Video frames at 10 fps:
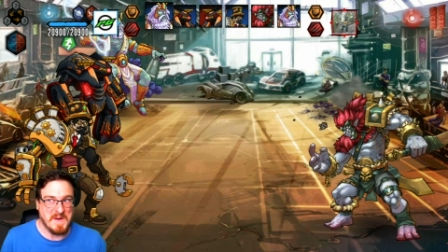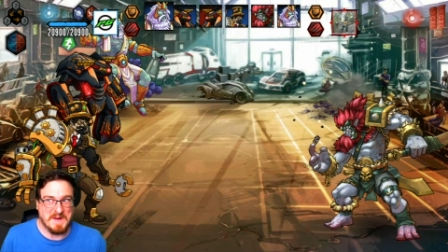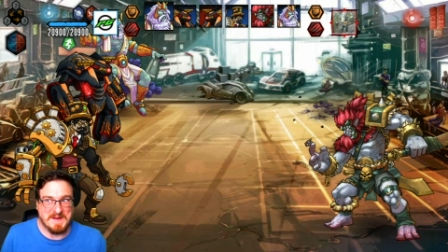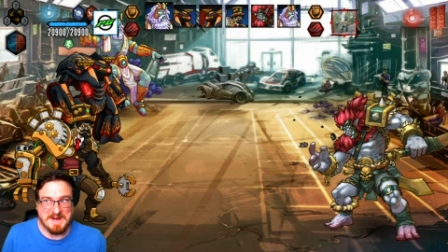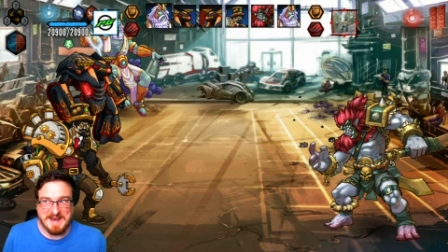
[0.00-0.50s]
I
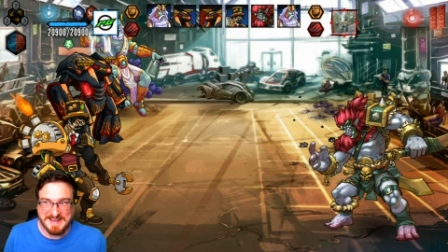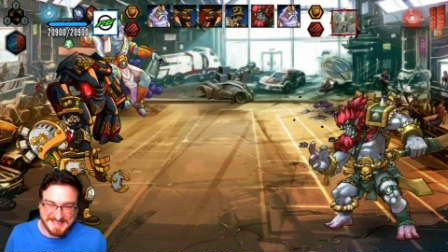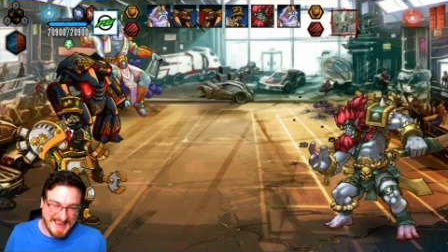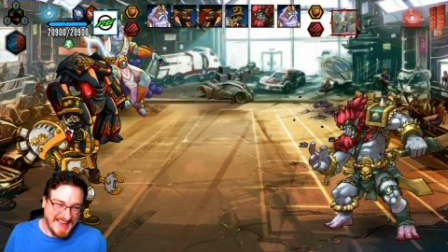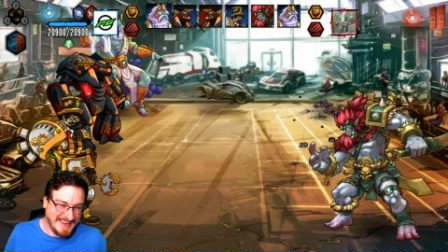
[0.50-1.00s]
didn't need a
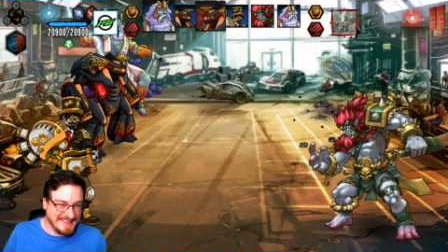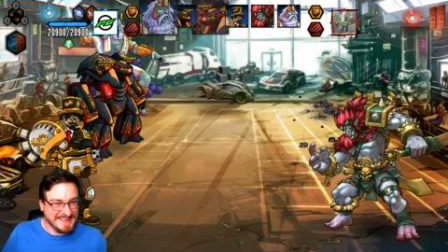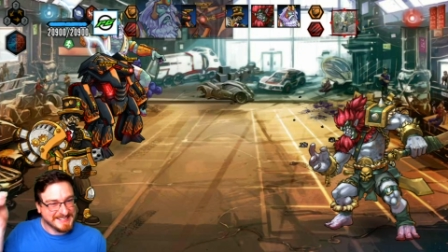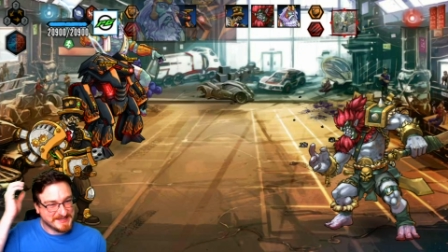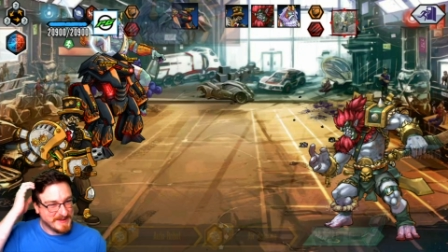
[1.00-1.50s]
tag in
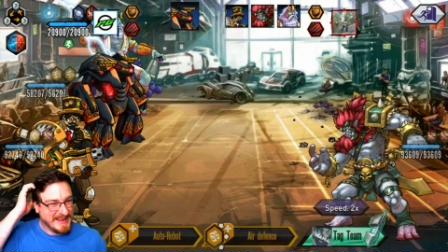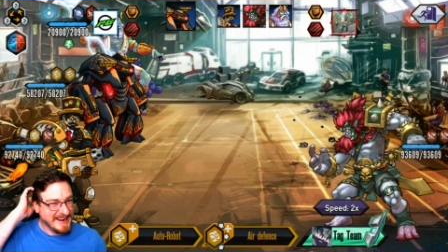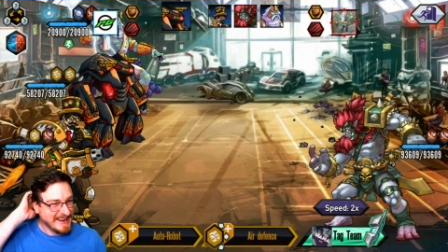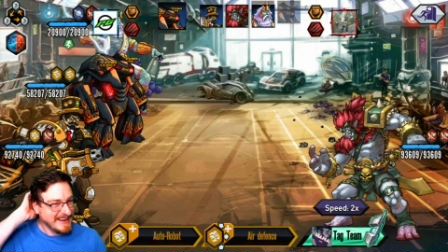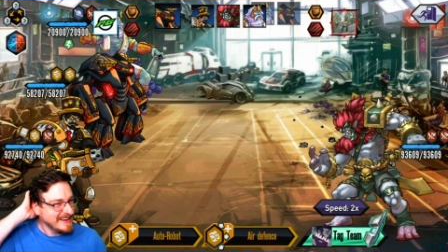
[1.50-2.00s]
this one
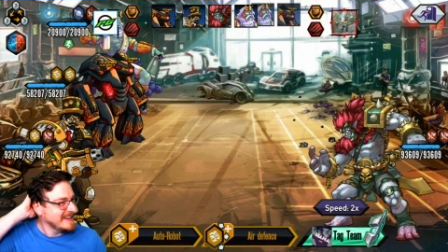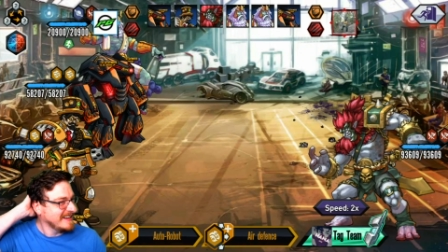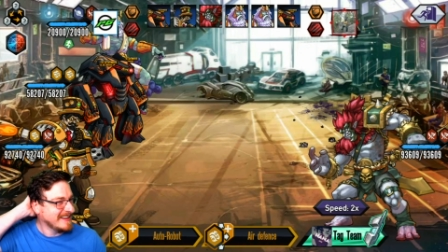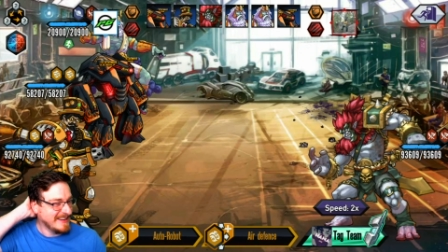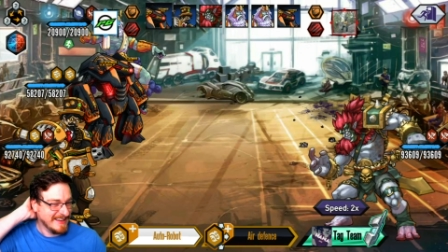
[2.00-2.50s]

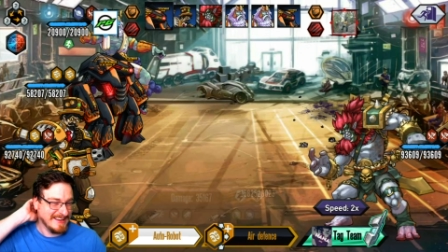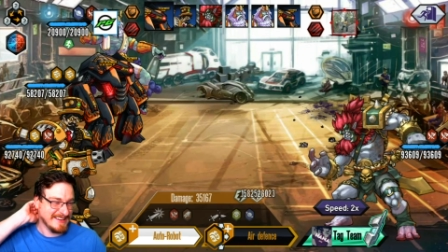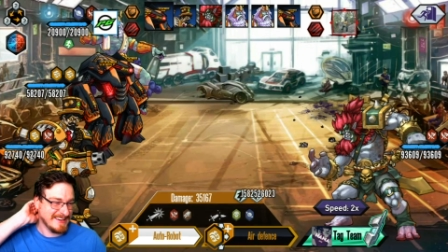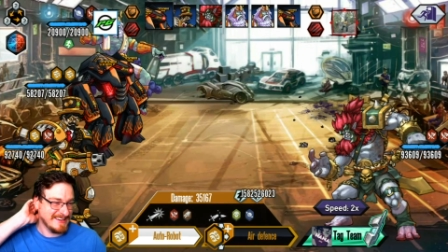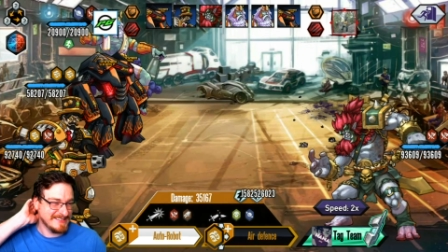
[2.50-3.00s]

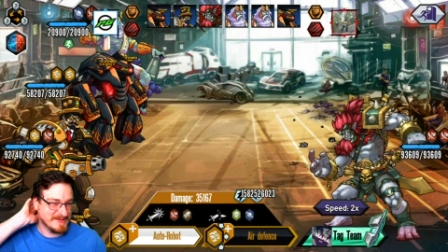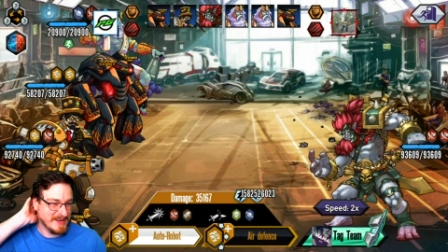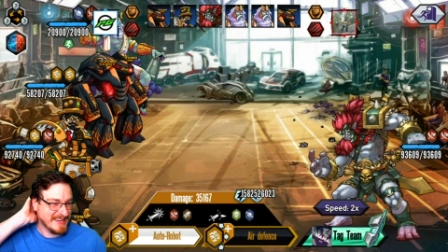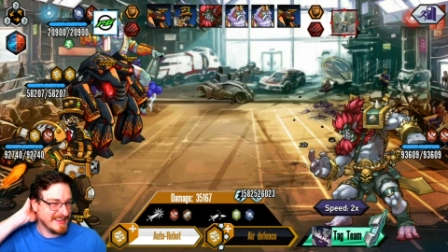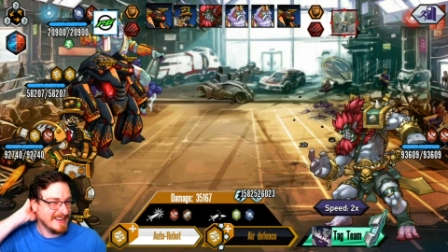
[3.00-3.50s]
because
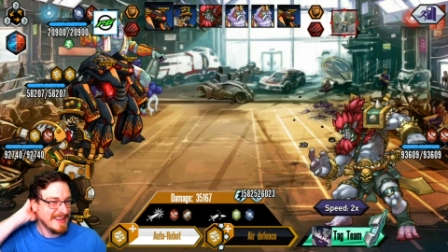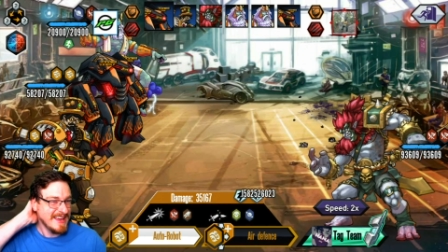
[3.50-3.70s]
we can.